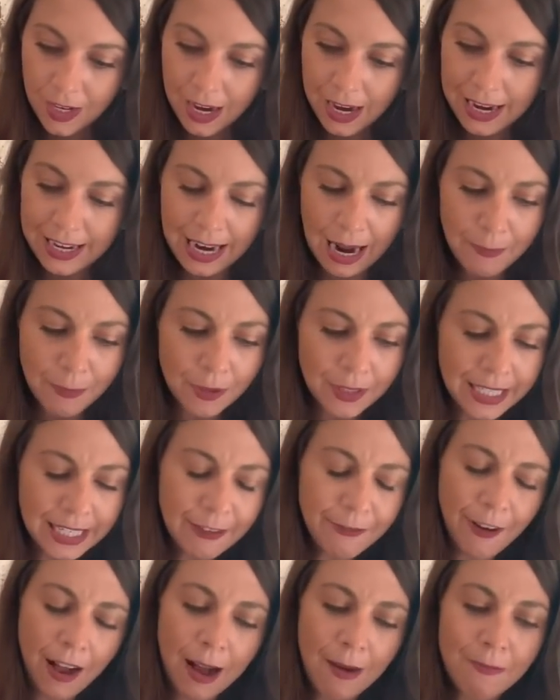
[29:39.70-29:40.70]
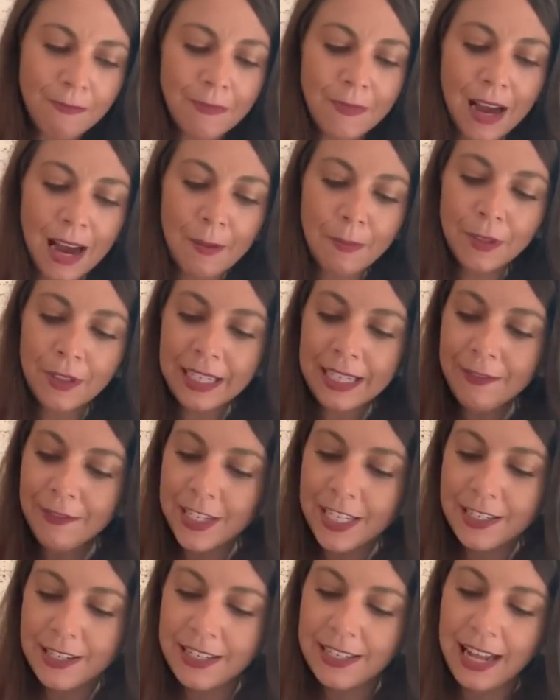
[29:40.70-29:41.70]
And I believe
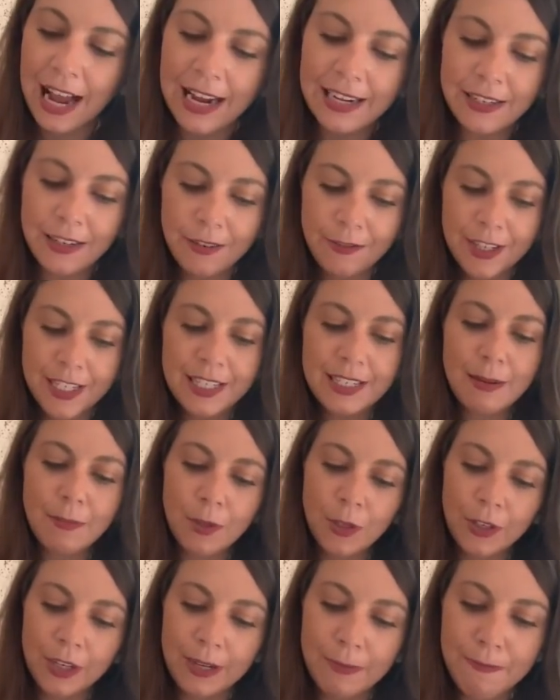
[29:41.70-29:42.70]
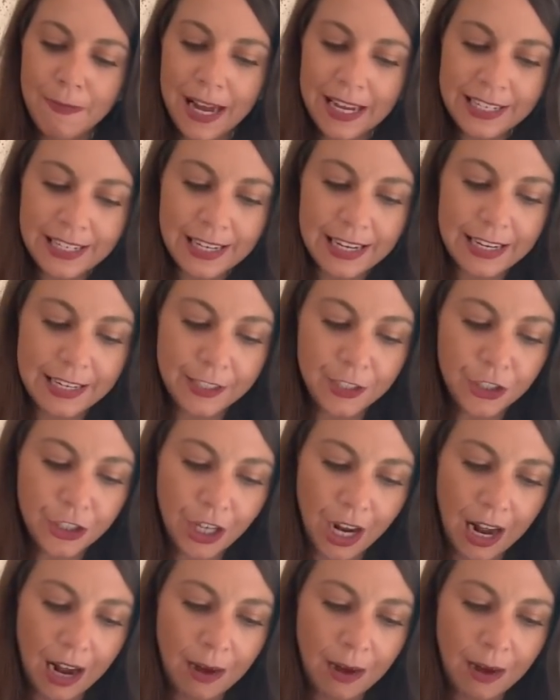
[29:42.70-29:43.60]
this is kind of a similar message